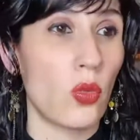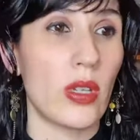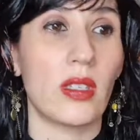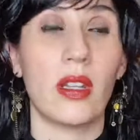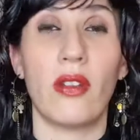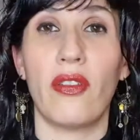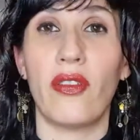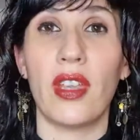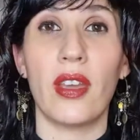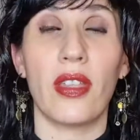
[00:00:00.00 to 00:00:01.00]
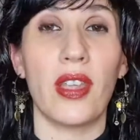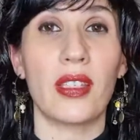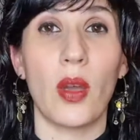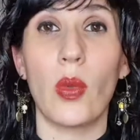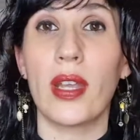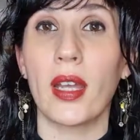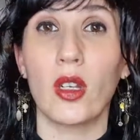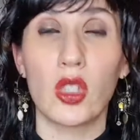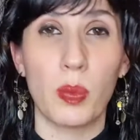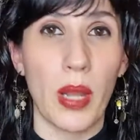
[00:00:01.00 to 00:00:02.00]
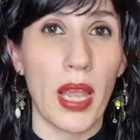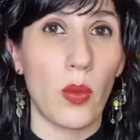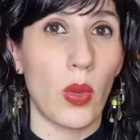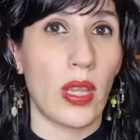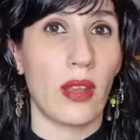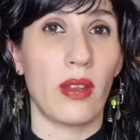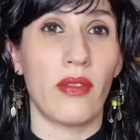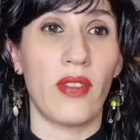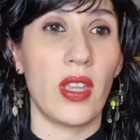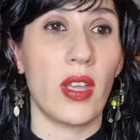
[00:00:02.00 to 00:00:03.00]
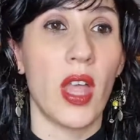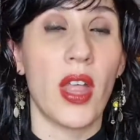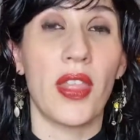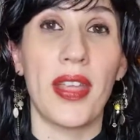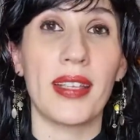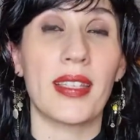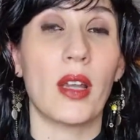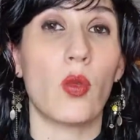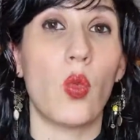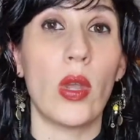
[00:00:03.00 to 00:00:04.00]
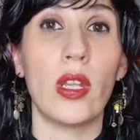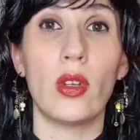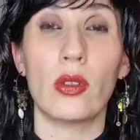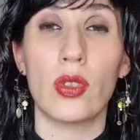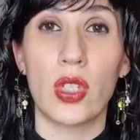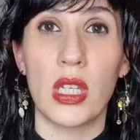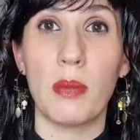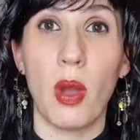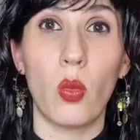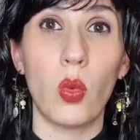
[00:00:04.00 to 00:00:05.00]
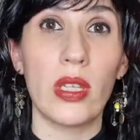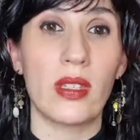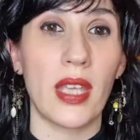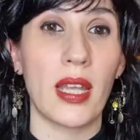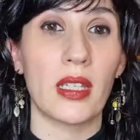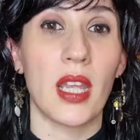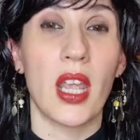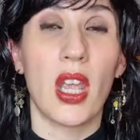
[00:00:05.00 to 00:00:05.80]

We still fear things that we can explain. We can fear things that we don't see but we sense.